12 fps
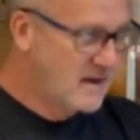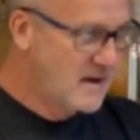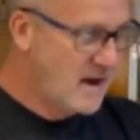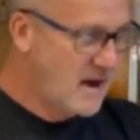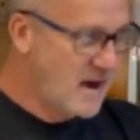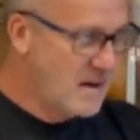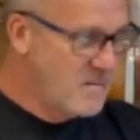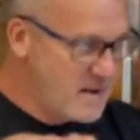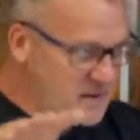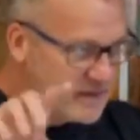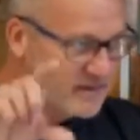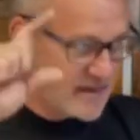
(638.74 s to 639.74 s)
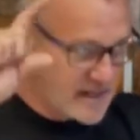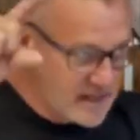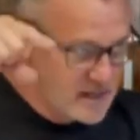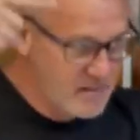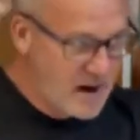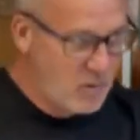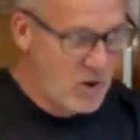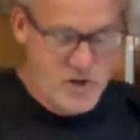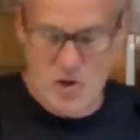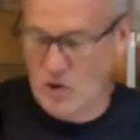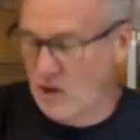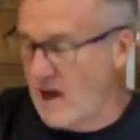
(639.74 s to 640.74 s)
on maybe thinking about what
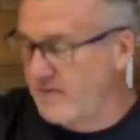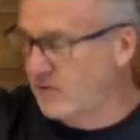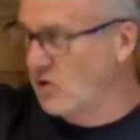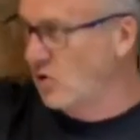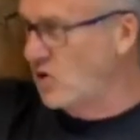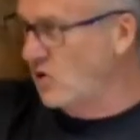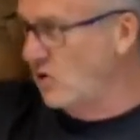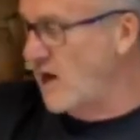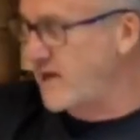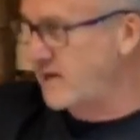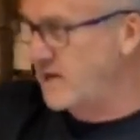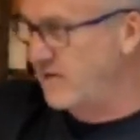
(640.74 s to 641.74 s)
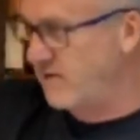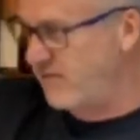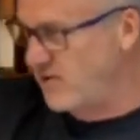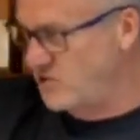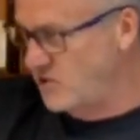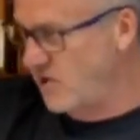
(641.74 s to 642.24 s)
your life could look like in the future.